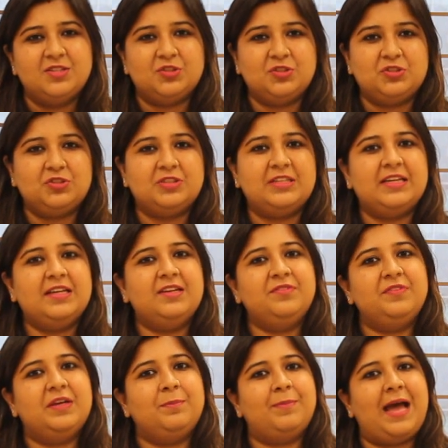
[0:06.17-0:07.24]
So
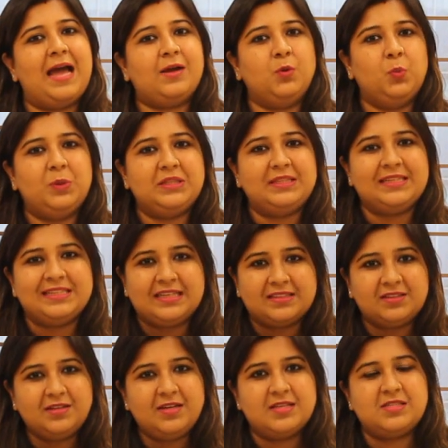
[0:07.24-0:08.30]
today we're back with
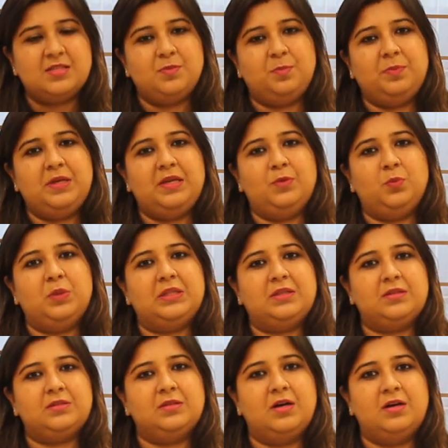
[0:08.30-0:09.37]
another recipe
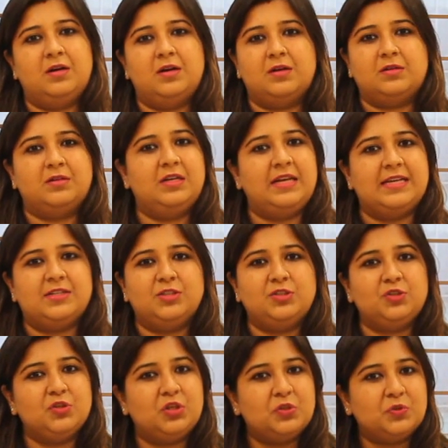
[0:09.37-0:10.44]
with
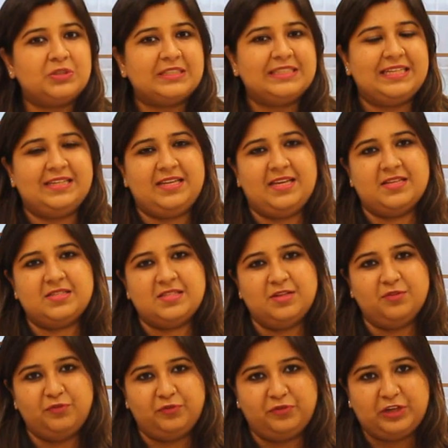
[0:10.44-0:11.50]
related to gluten and
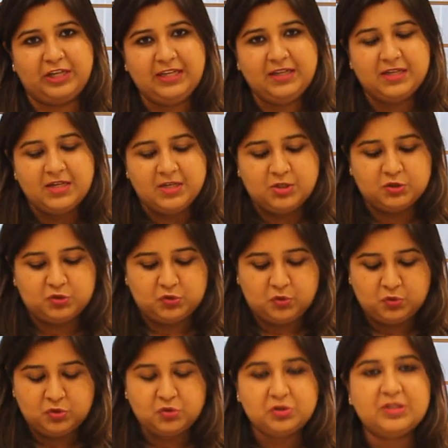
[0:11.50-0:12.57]
casein-free.
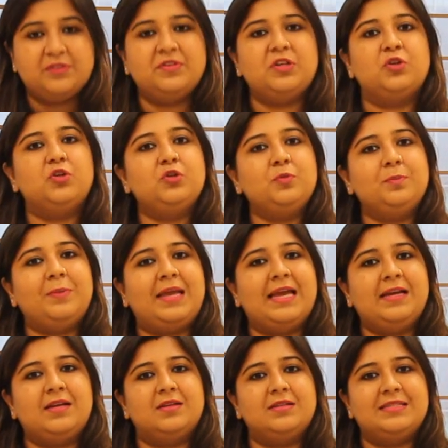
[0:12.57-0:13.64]
So today we're going to
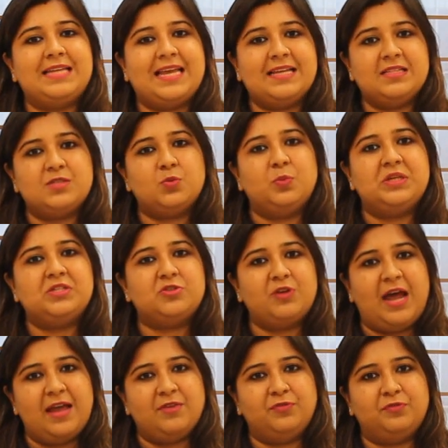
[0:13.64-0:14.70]
make dates with
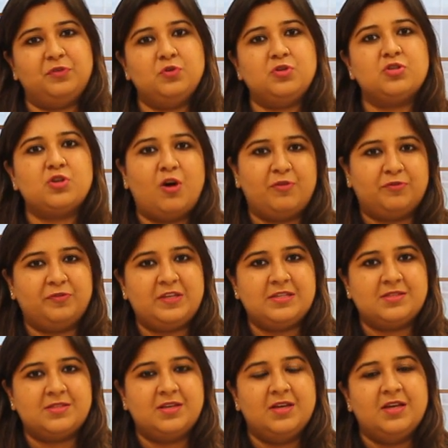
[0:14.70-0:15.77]
dry fruit
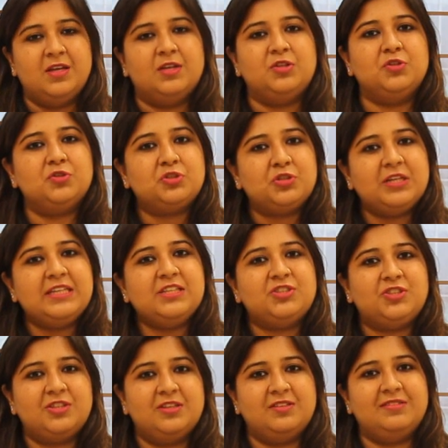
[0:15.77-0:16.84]
toffees.
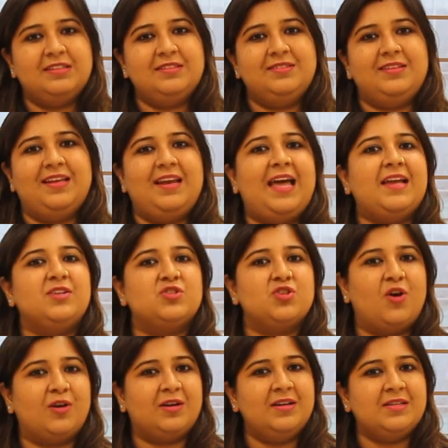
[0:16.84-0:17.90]
Usually children, they
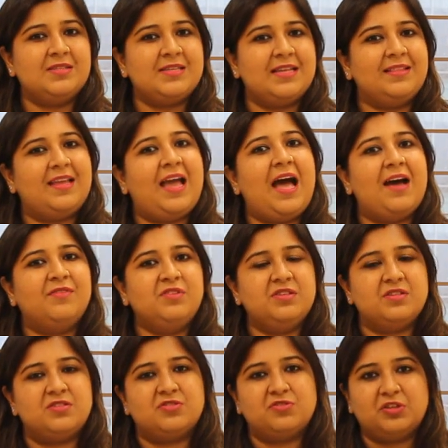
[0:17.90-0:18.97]
like chocolates and they have
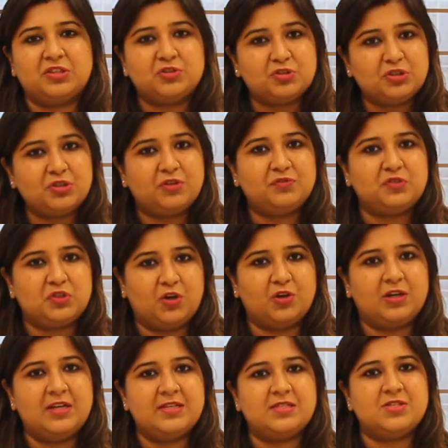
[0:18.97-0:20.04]
a restriction of
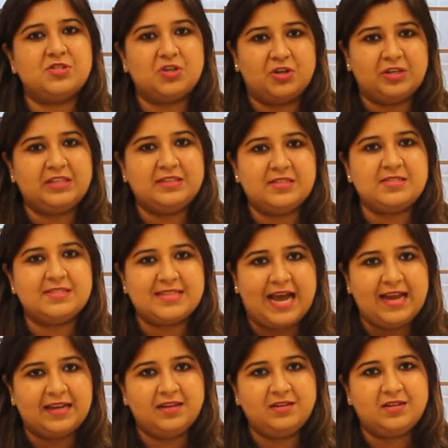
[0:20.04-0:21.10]
chocolates during this
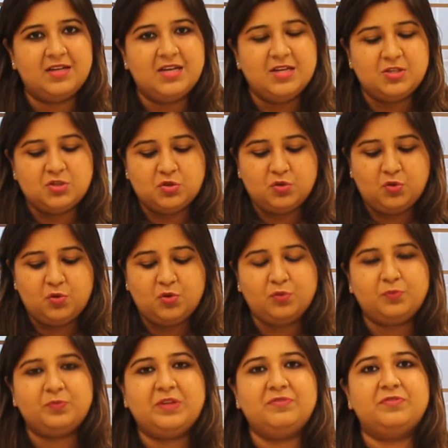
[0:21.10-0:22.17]
diet.
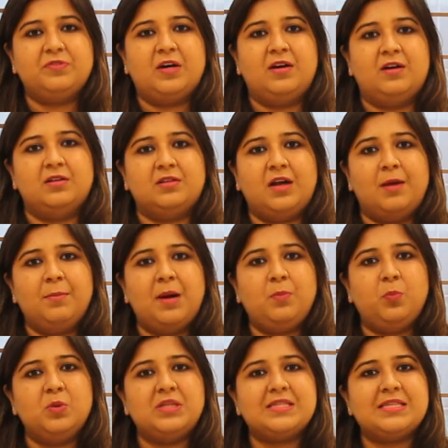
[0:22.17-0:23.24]
So we've come
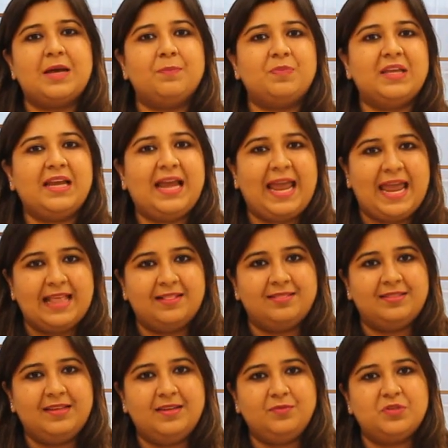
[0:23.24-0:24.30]
up with something
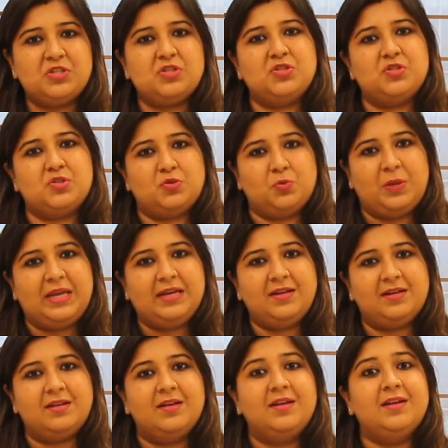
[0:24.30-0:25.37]
healthy, which is
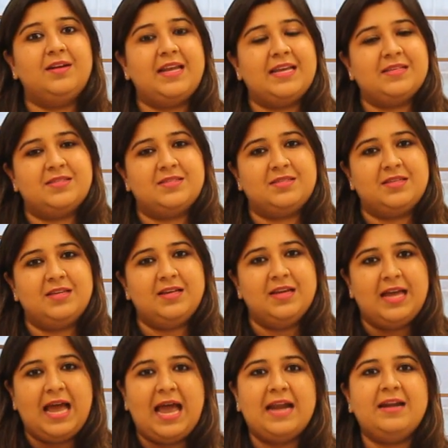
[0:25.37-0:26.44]
sweet,
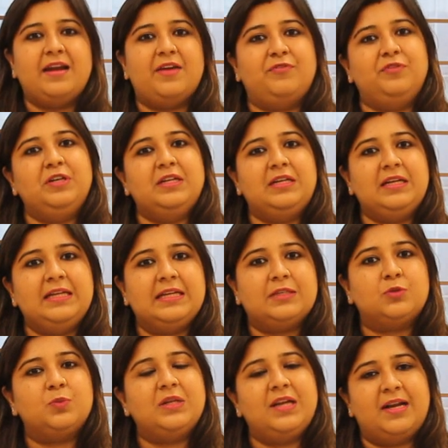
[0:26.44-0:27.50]
tasty, and definitely
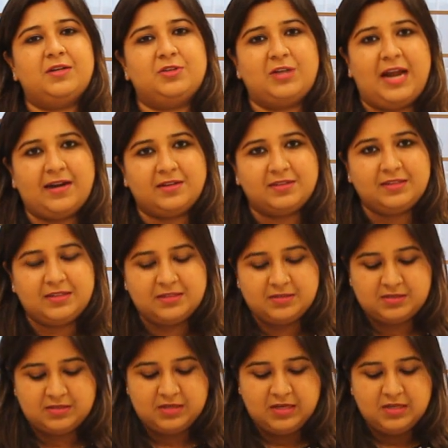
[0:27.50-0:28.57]
it will attract
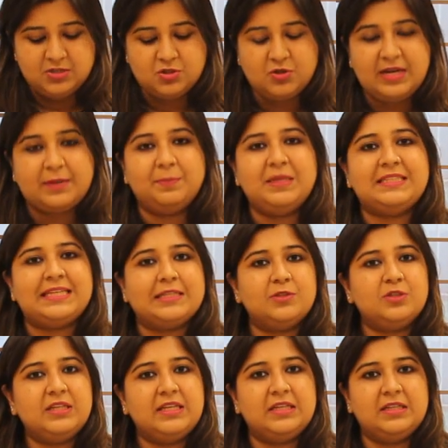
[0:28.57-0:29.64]
kids. So let me
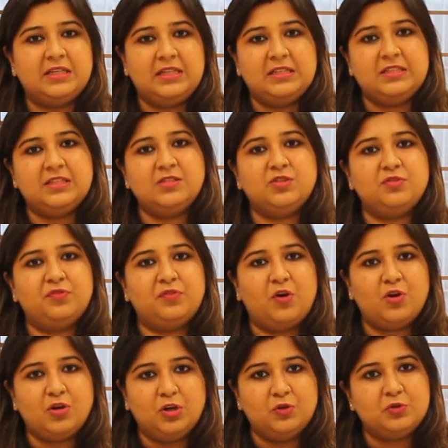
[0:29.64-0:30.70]
tell you the ingredients
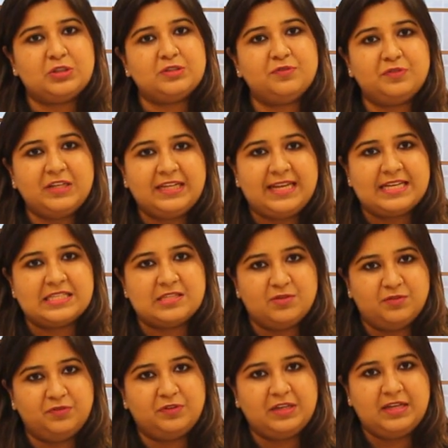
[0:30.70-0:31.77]
for gluten-free,
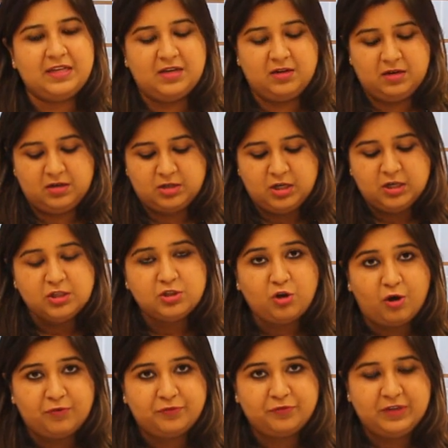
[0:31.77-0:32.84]
casein-free
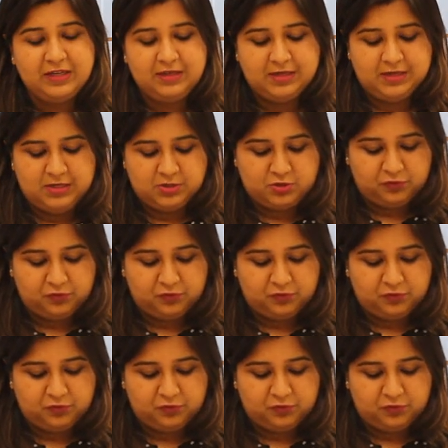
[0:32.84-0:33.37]
toffee.